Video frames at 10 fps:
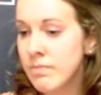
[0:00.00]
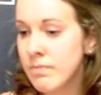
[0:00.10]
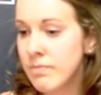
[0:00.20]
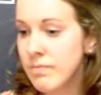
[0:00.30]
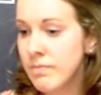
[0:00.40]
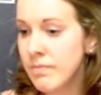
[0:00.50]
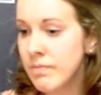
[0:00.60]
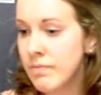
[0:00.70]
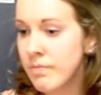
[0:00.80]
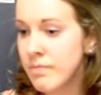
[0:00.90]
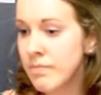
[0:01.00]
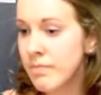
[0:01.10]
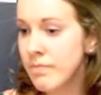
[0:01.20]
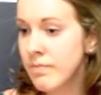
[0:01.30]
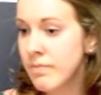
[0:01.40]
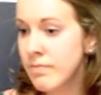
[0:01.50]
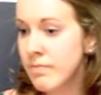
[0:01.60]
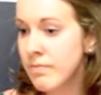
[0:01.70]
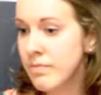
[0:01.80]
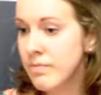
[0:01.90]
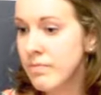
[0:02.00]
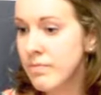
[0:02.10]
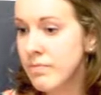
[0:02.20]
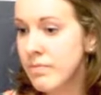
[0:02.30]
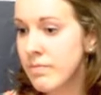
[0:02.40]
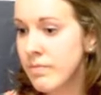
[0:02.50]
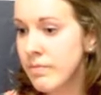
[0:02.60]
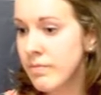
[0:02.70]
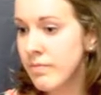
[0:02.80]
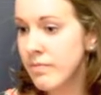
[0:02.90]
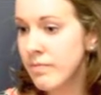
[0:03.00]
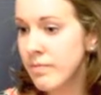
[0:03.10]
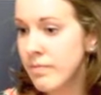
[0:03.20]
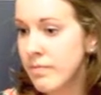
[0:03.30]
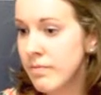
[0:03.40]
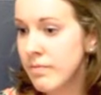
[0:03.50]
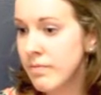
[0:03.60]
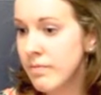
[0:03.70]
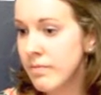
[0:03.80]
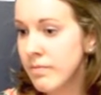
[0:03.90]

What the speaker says: This person isn't speaking.